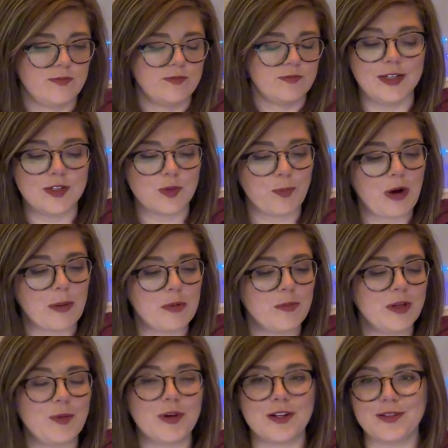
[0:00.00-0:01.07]
is
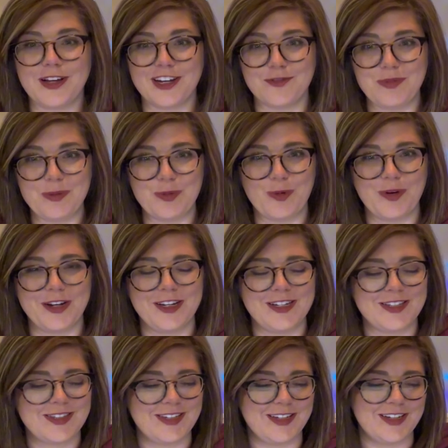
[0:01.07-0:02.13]
probably what a lot of people wanted to
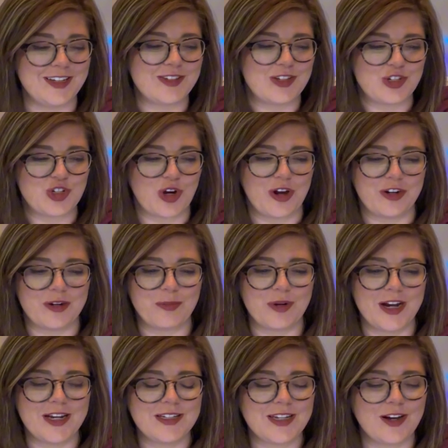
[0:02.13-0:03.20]
see is a genre
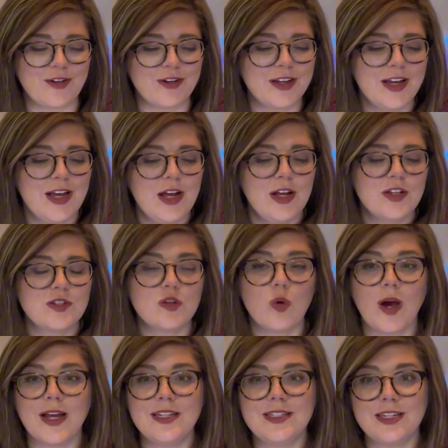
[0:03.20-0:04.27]
breakdown. So
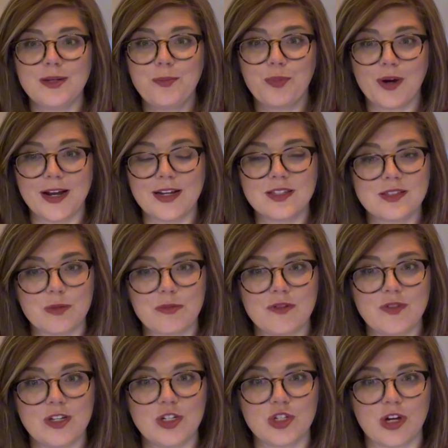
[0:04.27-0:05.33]
I did break some of
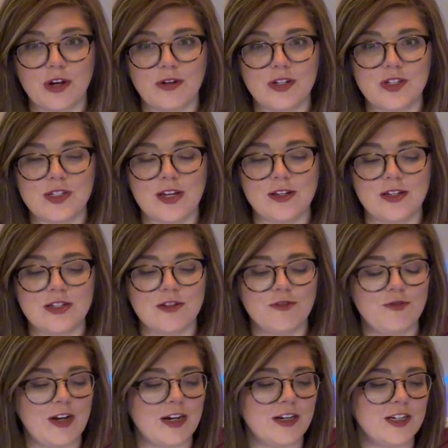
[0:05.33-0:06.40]
these genres down into
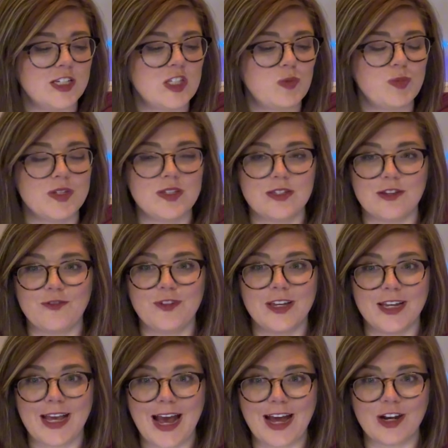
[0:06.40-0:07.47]
very specific
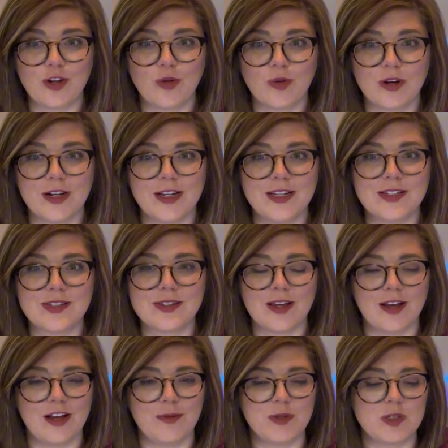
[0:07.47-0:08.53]
categories,
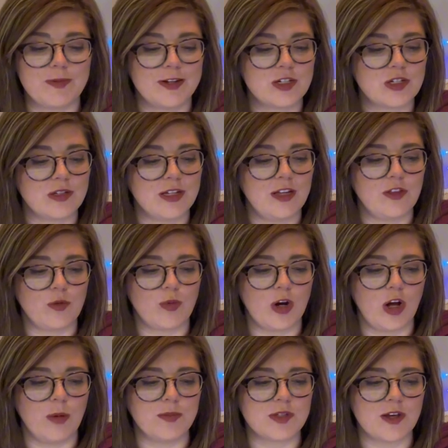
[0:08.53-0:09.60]
um, especially in the
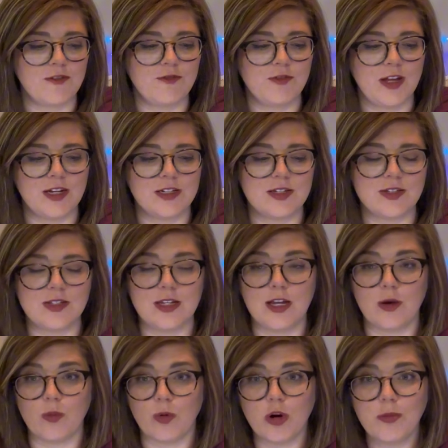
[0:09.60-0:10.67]
realms of fantasy
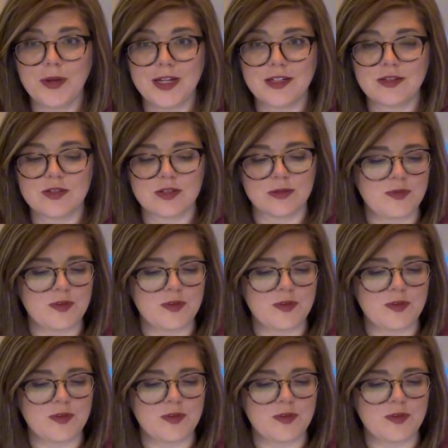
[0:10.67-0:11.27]
and romance.